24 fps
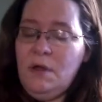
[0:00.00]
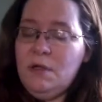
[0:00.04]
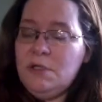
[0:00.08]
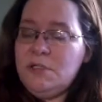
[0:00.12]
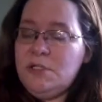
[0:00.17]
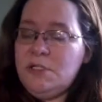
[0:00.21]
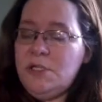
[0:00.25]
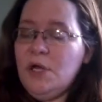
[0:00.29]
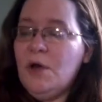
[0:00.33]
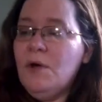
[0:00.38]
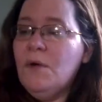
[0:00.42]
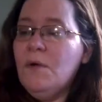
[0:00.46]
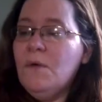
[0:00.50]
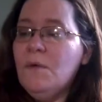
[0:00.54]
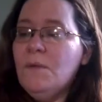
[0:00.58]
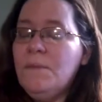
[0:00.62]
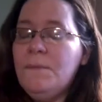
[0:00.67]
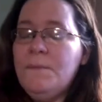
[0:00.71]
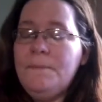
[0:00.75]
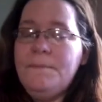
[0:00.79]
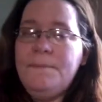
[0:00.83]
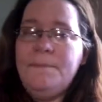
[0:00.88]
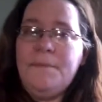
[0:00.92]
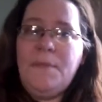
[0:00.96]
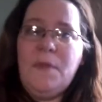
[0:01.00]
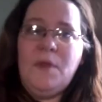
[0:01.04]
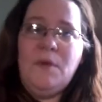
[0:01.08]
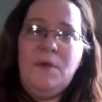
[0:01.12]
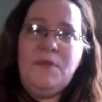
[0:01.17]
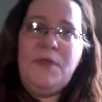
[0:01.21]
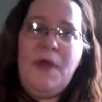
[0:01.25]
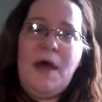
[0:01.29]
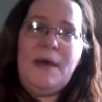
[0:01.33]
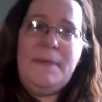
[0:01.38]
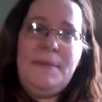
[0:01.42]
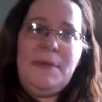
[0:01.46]
So, with
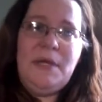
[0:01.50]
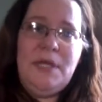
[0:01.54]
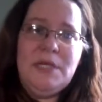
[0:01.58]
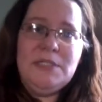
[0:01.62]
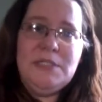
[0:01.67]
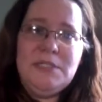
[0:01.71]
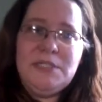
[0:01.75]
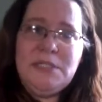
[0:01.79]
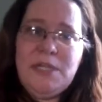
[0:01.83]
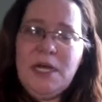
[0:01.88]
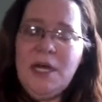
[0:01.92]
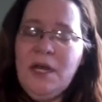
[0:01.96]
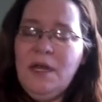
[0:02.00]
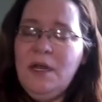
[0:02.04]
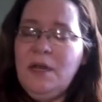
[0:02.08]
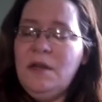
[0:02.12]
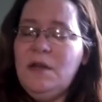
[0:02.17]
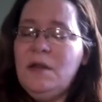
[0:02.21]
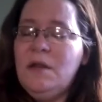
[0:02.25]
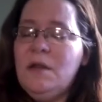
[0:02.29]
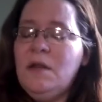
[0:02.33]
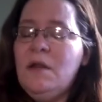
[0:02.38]
that being said,